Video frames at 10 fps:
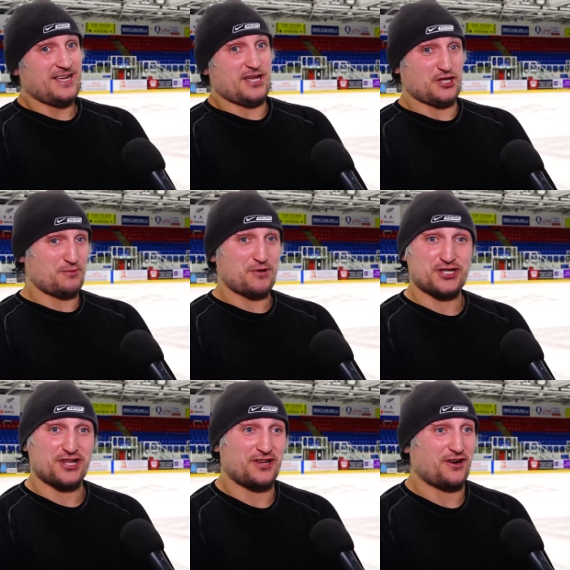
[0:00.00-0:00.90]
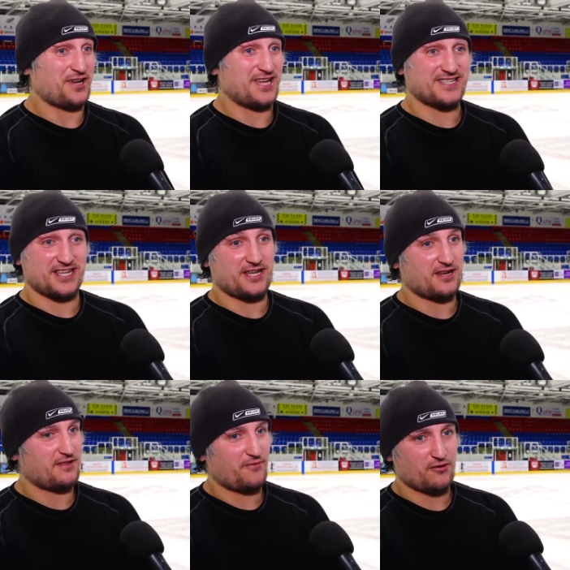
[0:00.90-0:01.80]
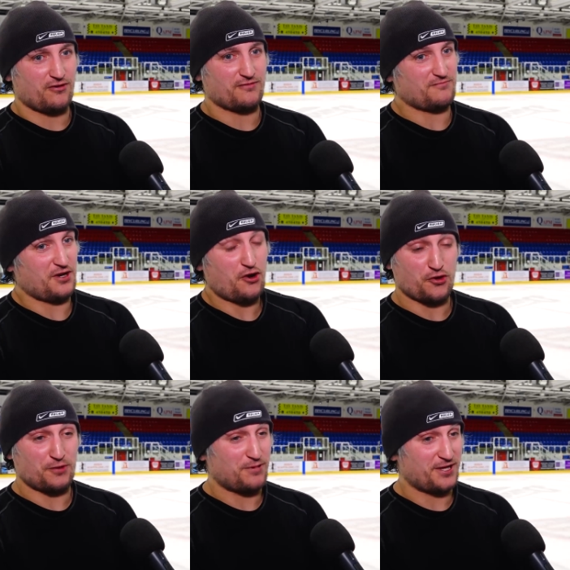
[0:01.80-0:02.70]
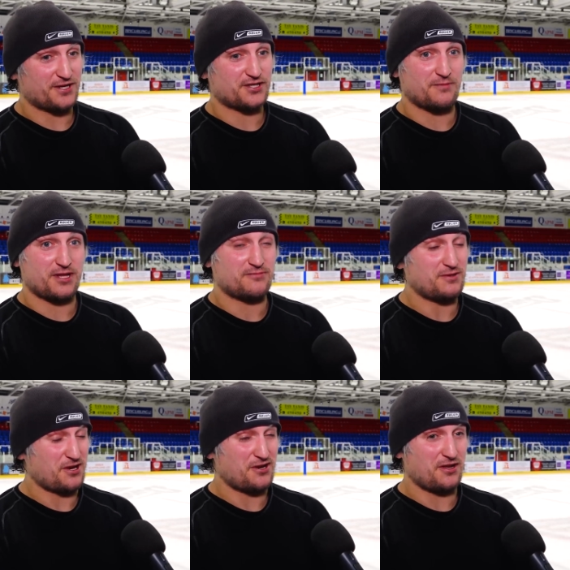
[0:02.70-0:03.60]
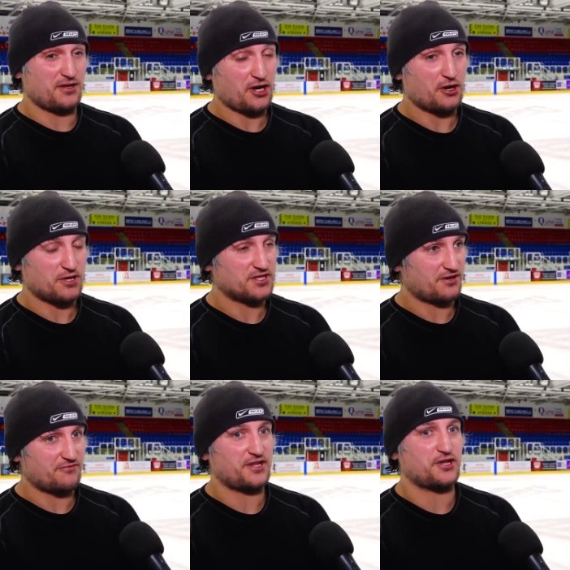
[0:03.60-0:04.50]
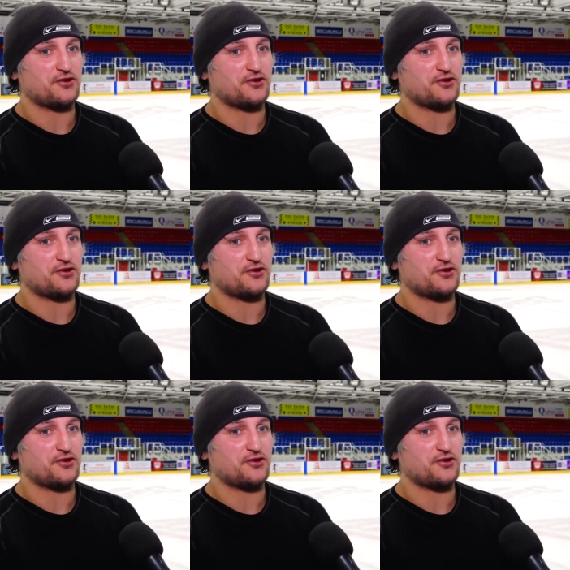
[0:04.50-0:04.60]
it's a good bunch of young kids in there. Like they've all got all good players. Some of them, some of the younger ones are really